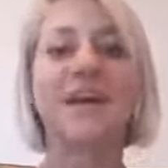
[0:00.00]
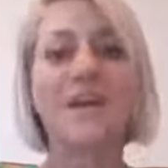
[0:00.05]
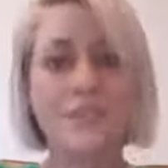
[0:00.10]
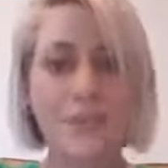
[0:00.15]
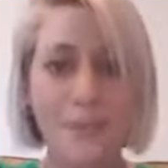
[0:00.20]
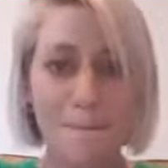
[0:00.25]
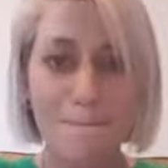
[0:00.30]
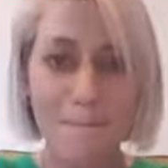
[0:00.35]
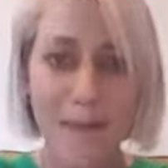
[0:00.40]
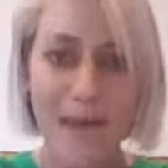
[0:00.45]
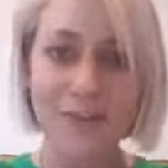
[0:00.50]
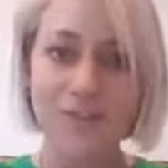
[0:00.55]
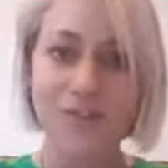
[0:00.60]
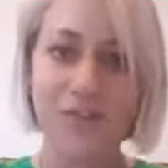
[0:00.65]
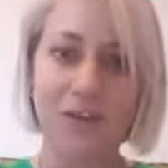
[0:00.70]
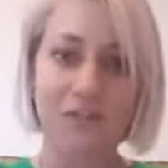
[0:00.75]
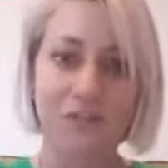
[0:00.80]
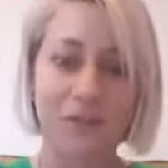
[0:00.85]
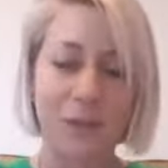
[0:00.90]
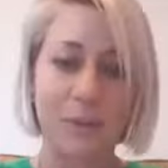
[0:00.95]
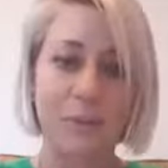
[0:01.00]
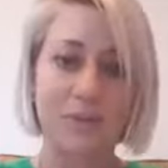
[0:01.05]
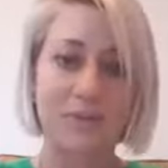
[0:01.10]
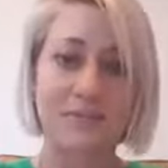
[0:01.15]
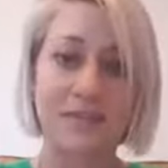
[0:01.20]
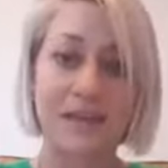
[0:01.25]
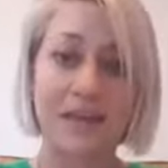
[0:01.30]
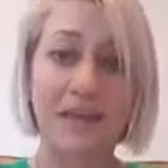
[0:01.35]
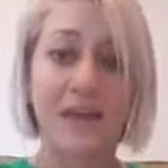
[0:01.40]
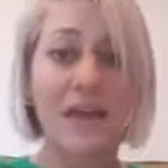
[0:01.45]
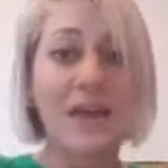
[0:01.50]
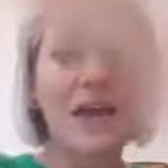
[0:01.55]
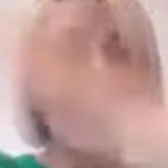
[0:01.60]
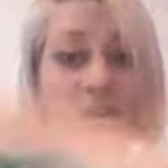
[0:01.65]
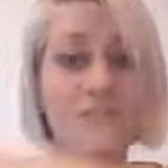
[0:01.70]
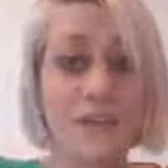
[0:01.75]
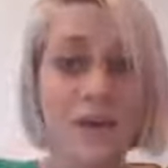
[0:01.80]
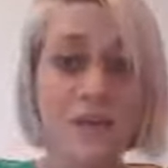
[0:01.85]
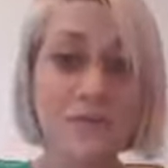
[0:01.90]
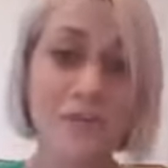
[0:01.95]
that match that frequency.
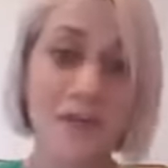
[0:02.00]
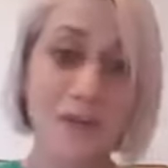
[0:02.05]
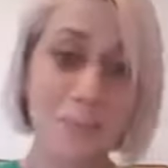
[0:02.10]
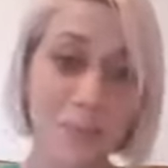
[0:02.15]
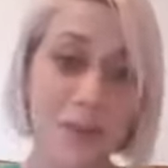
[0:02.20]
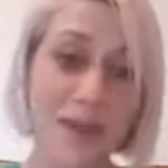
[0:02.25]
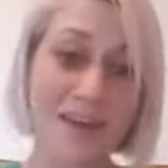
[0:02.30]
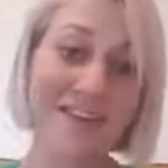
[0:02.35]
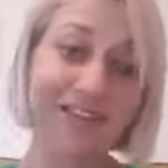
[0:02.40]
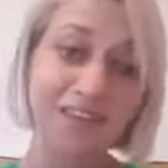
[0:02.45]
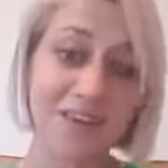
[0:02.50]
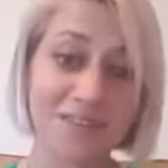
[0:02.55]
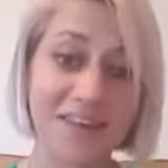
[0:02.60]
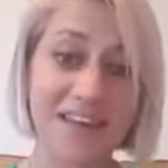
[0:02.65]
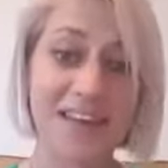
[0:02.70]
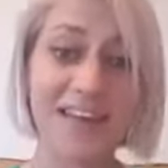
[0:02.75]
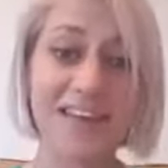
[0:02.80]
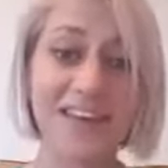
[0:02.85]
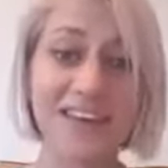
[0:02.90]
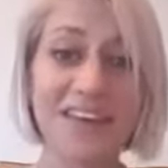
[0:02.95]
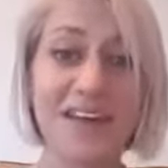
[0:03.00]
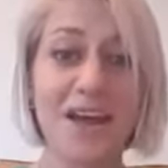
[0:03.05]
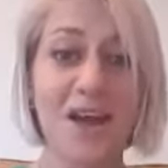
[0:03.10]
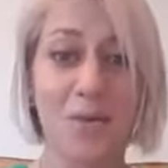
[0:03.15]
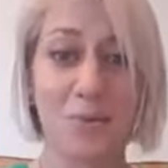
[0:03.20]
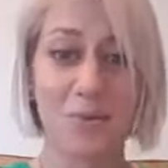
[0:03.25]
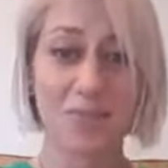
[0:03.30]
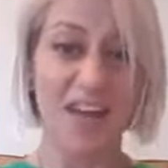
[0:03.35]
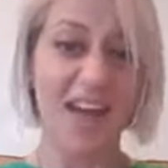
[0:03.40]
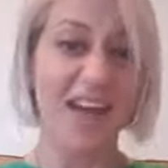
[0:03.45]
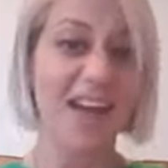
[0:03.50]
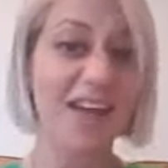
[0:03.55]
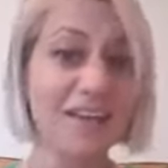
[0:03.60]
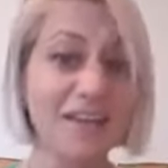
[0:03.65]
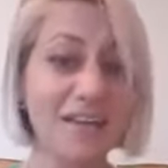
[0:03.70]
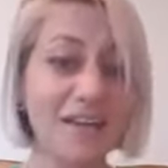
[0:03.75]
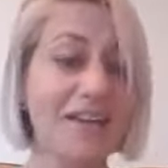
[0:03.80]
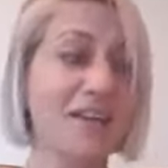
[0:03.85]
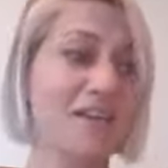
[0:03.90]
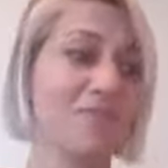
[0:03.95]
If I'm vibrating down here with
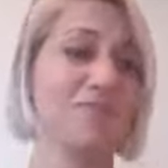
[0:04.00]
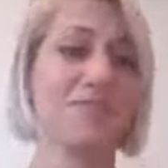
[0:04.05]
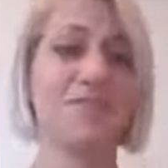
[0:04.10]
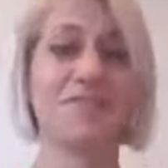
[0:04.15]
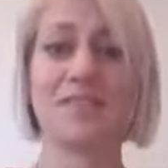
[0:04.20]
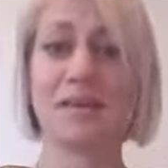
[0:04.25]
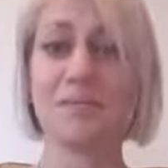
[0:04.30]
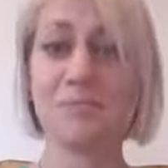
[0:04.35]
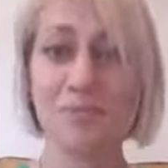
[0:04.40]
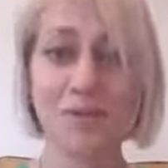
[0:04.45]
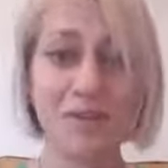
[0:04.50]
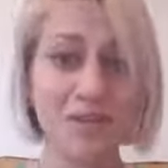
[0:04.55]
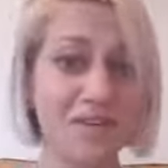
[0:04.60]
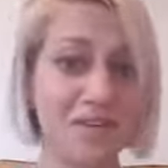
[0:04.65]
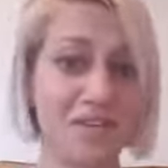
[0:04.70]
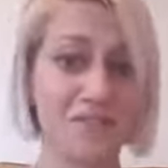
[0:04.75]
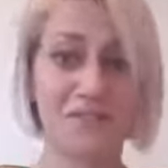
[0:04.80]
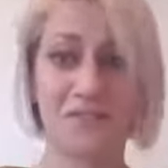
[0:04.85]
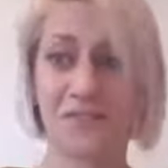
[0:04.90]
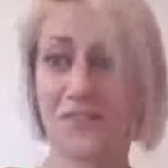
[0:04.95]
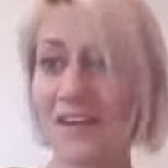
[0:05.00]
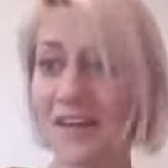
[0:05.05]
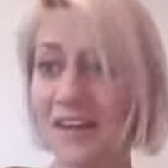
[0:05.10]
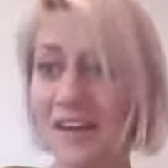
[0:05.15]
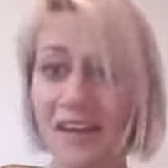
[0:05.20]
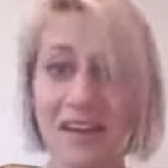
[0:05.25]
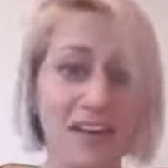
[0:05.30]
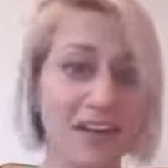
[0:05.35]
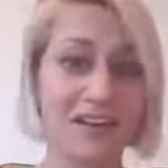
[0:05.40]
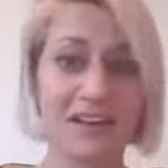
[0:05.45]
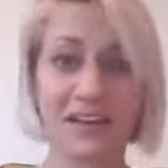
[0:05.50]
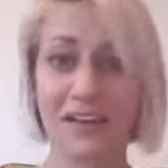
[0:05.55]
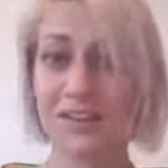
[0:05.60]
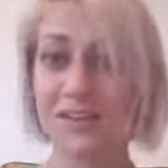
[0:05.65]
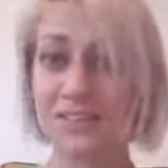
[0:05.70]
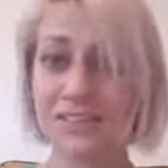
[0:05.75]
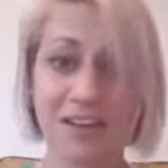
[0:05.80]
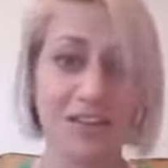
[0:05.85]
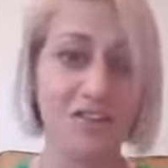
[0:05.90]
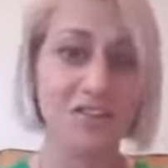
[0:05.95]
anger and resentment and fear and
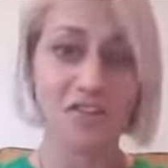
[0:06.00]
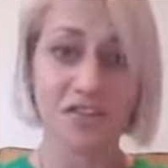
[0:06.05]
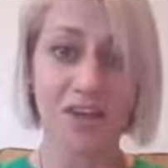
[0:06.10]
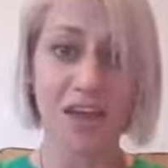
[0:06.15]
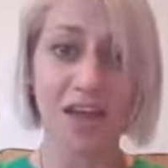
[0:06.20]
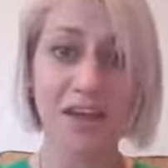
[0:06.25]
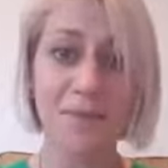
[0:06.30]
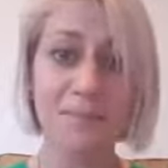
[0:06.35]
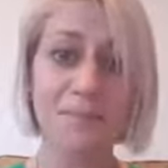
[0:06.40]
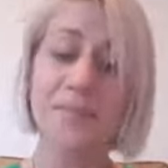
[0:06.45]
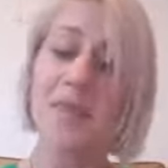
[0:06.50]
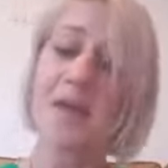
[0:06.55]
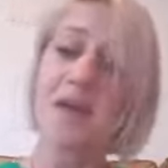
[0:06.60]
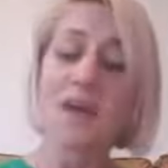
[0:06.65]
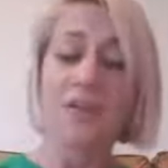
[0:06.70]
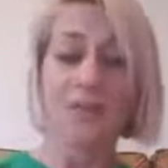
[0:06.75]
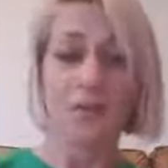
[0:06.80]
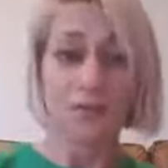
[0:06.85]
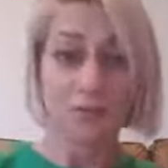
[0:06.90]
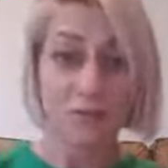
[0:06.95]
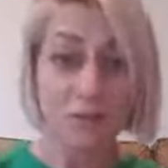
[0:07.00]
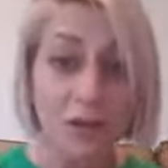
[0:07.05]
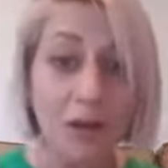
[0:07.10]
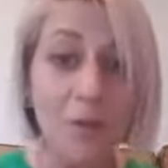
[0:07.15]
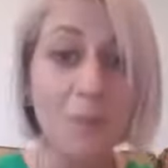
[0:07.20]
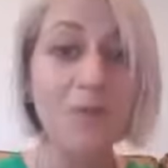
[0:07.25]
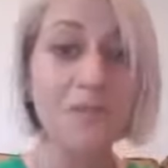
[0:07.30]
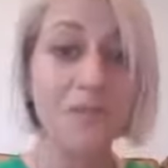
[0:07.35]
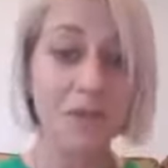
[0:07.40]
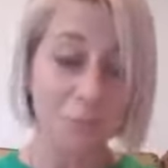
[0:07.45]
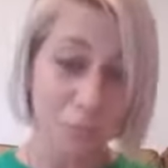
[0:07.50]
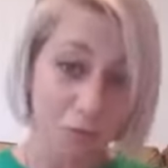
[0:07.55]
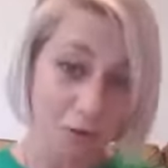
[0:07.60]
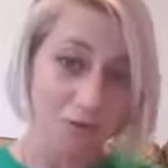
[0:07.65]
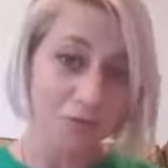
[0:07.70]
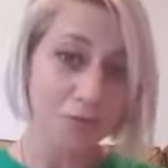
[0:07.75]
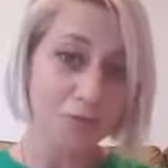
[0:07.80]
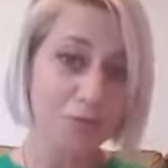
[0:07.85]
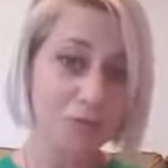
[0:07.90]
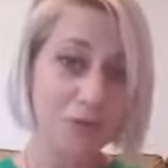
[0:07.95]
guilt and shame, those lower
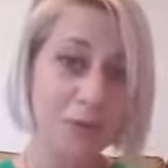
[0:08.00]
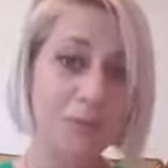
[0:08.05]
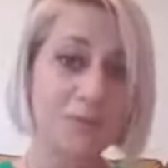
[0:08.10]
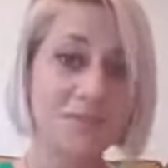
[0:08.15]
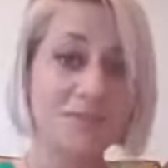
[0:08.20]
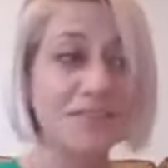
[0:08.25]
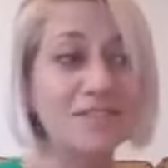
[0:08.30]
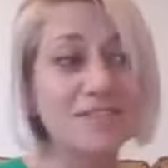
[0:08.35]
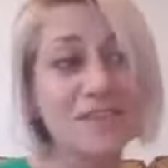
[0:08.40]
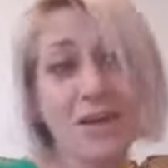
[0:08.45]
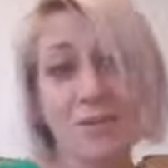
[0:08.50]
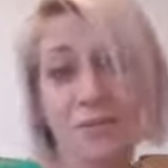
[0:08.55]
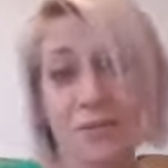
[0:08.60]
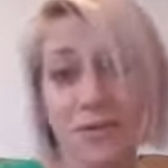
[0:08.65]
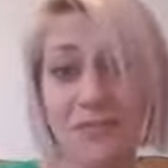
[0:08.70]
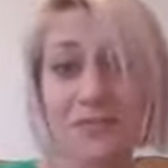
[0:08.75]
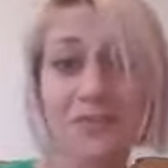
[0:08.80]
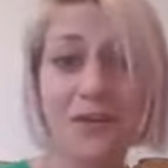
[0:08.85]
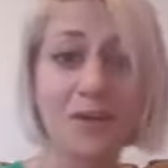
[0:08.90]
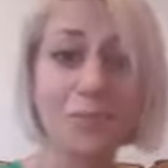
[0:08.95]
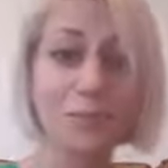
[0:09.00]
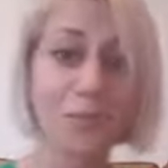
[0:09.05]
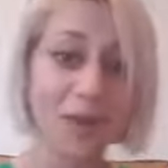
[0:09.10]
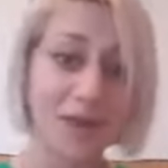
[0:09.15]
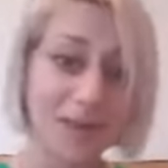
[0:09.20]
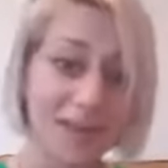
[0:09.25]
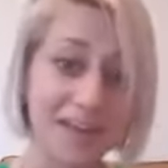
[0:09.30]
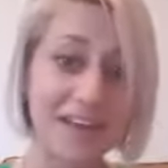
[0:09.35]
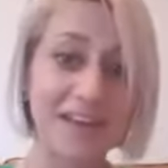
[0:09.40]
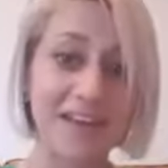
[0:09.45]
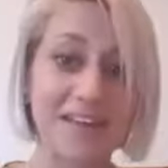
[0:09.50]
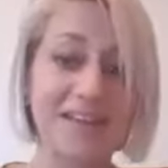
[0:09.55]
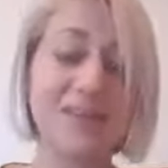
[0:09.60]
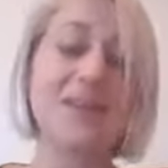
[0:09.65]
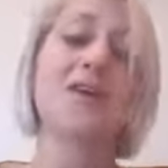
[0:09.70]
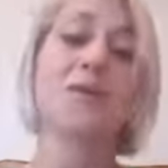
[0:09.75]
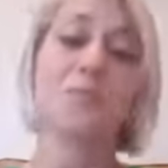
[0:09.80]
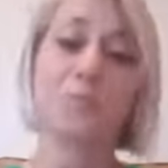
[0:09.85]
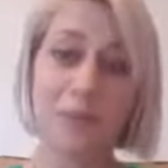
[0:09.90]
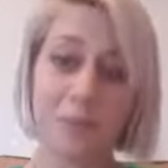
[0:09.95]
vibrational frequencies, I'm going to vibrate in
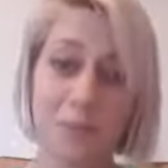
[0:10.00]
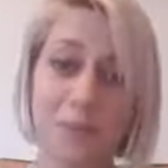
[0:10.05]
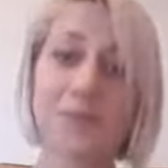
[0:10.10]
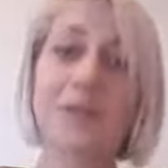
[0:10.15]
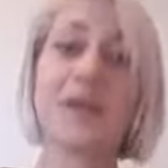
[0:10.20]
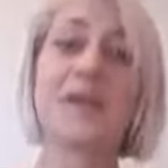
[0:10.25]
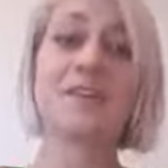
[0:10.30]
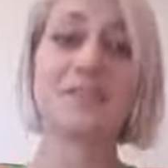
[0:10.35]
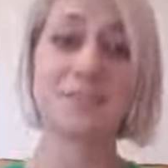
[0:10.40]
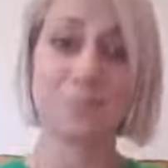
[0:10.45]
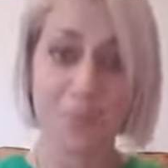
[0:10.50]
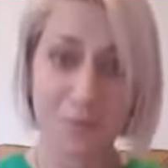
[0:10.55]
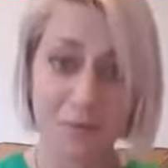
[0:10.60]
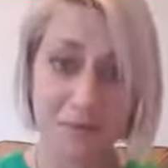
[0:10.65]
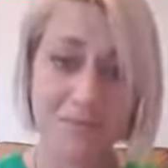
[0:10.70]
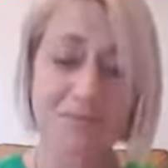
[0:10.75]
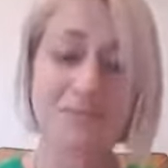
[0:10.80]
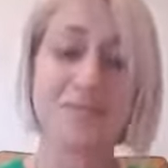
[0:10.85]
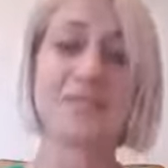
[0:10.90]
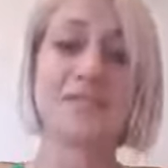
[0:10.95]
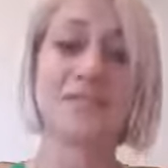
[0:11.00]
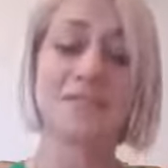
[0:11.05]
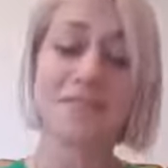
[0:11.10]
people and experiences and